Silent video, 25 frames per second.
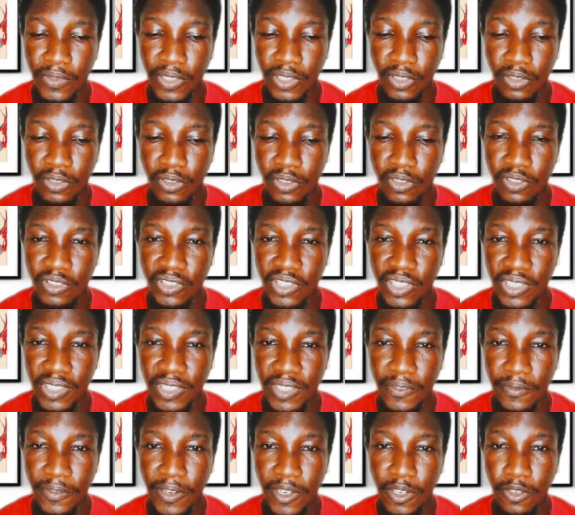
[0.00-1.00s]
Technology,
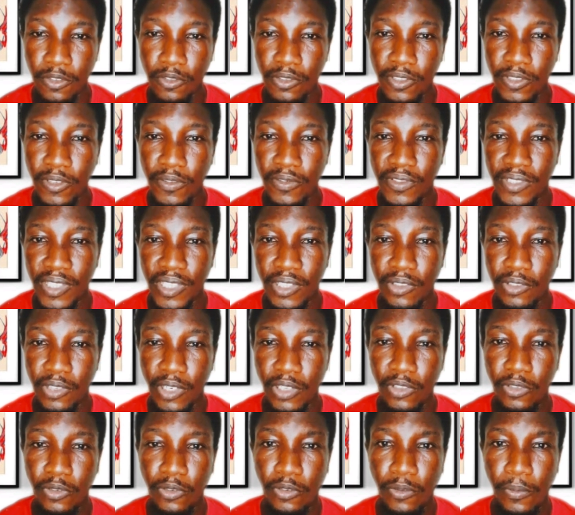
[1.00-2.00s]
the Faculty of
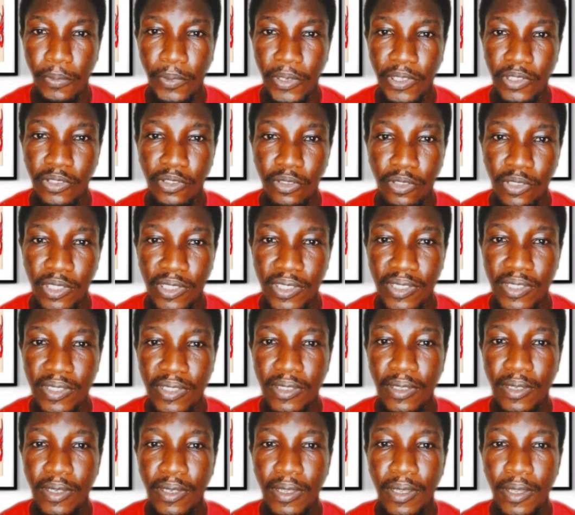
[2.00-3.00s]
Central European
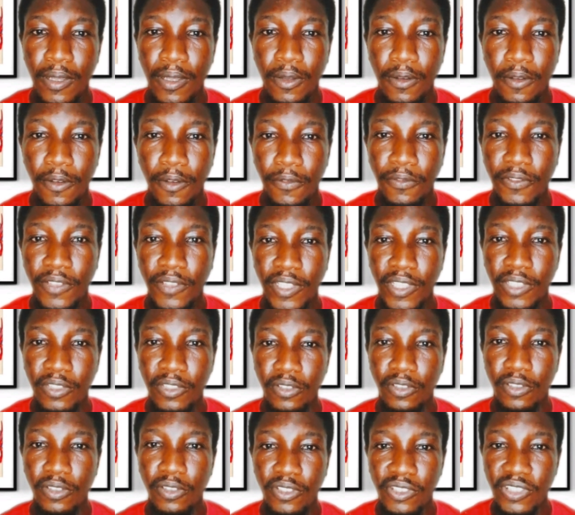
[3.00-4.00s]
Studies of
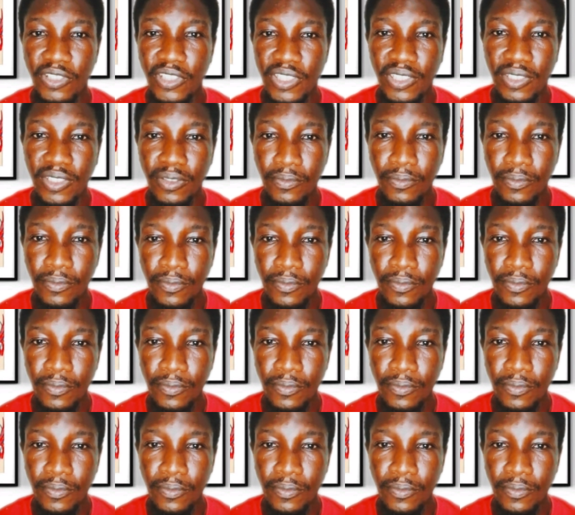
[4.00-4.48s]
Technology.